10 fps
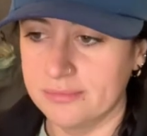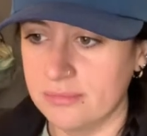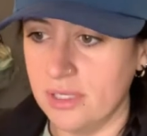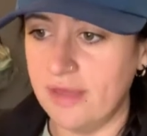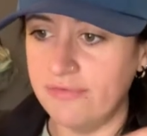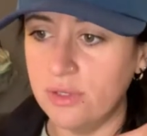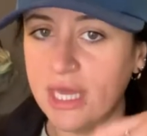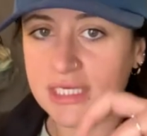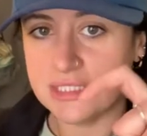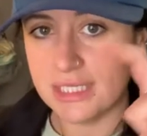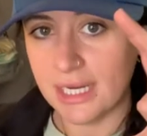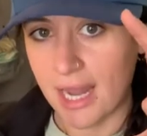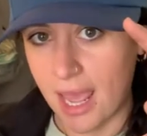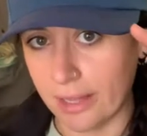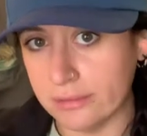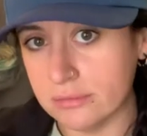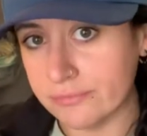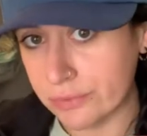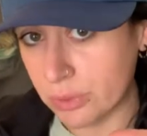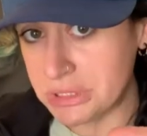if you get DNA, if you
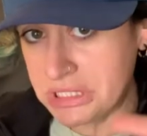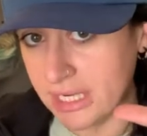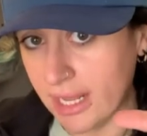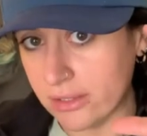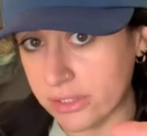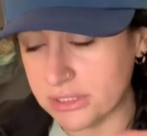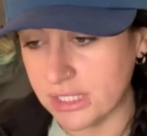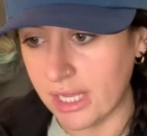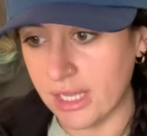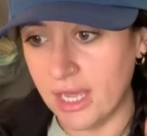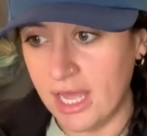know what DNA looks like,